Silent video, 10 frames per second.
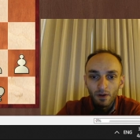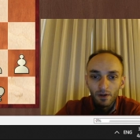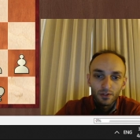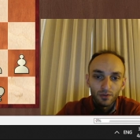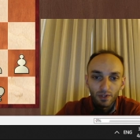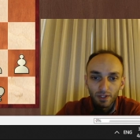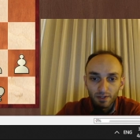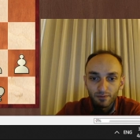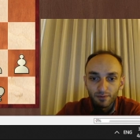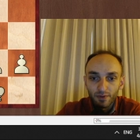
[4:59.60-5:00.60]
So knight
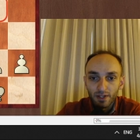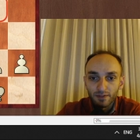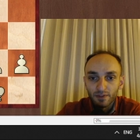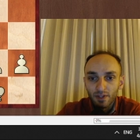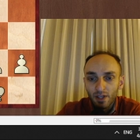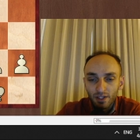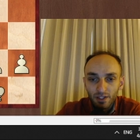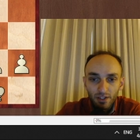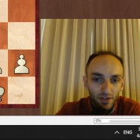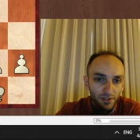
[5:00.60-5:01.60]
f5.
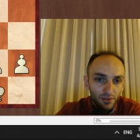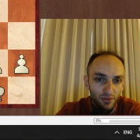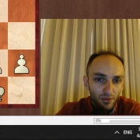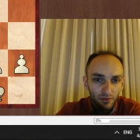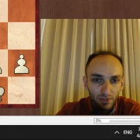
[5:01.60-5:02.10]
Here I saw